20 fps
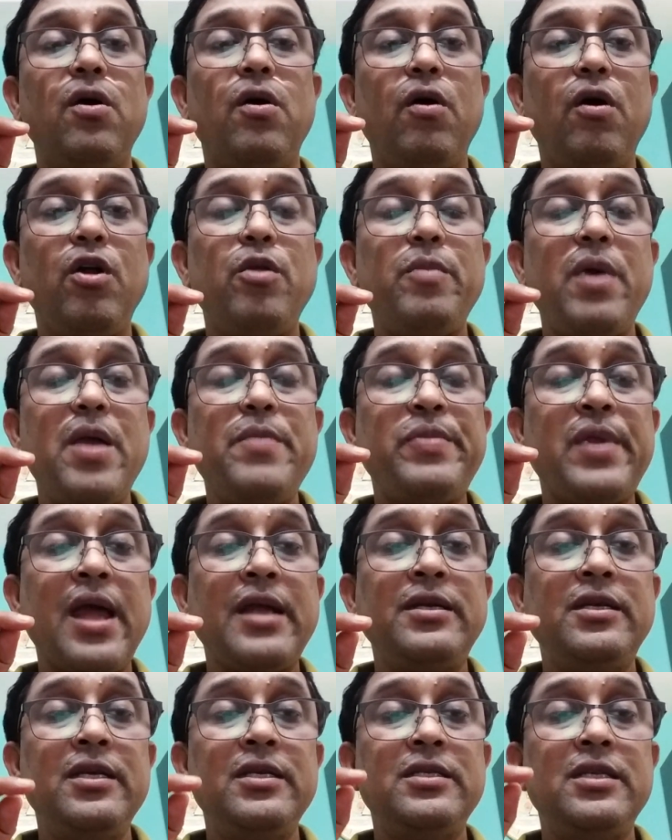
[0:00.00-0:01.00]
or by
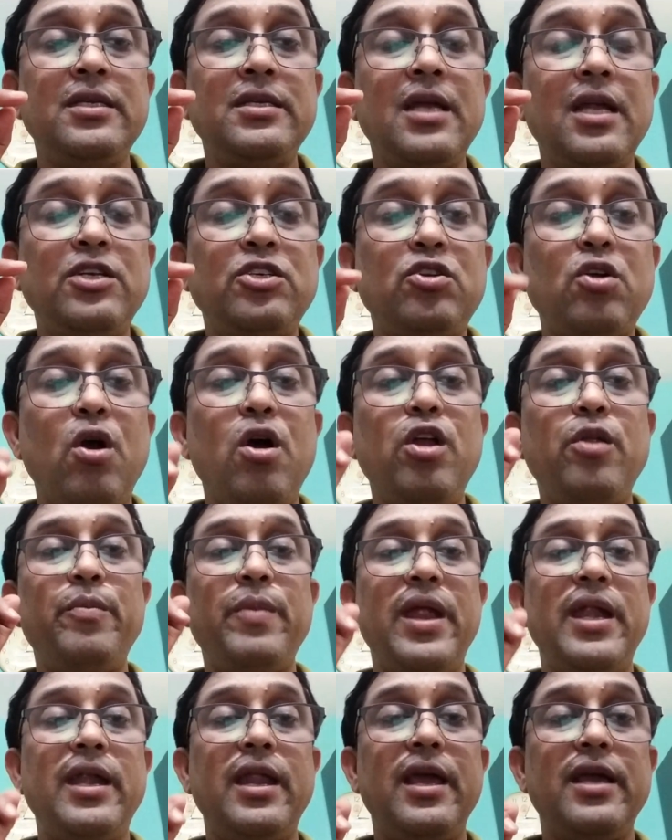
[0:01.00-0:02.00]
practicing a term
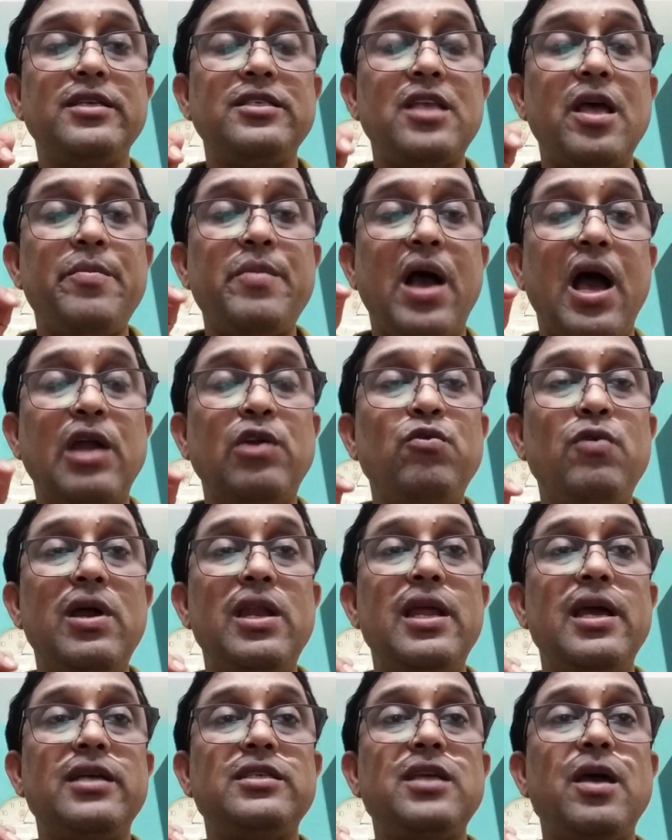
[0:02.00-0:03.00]
and exam,
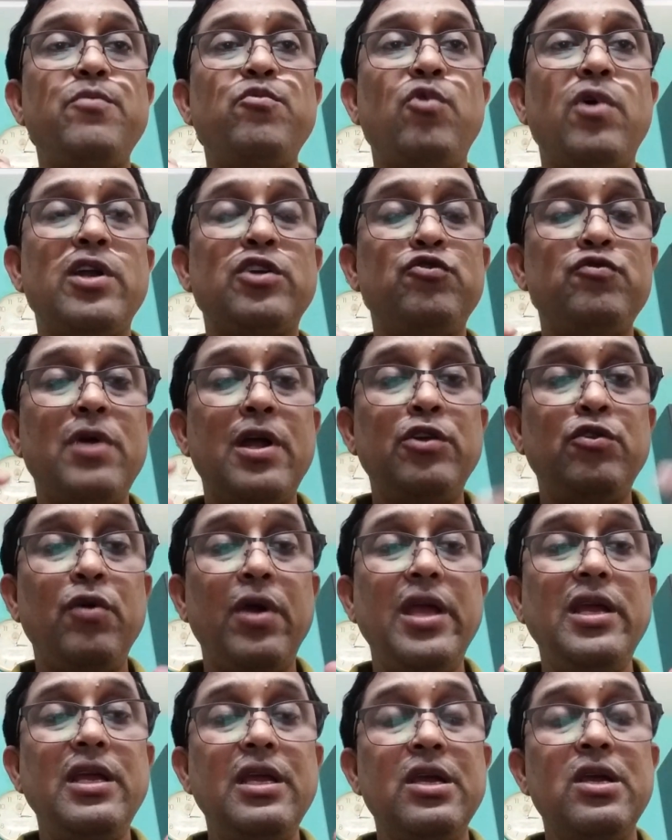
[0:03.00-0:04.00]
annual exam, what we are
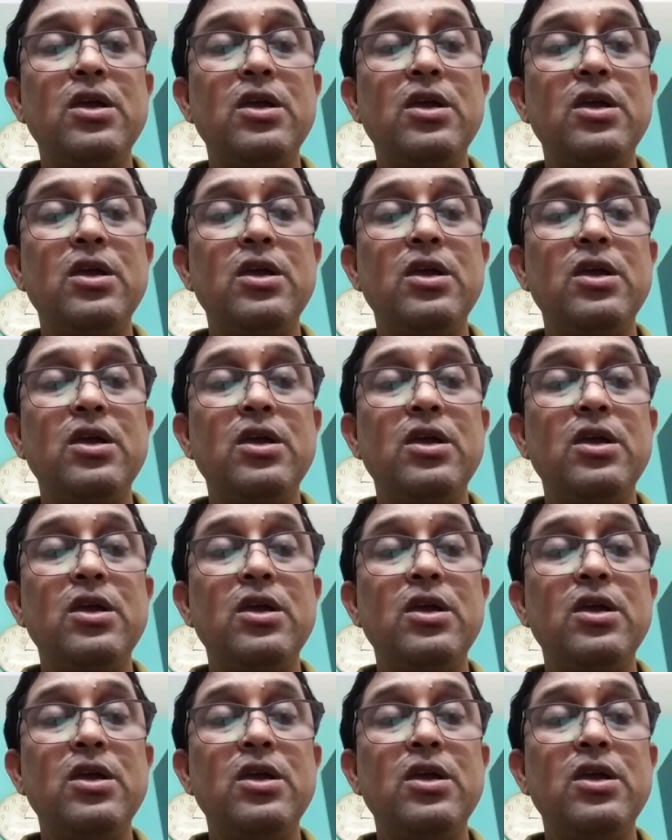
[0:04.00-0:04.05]
doing,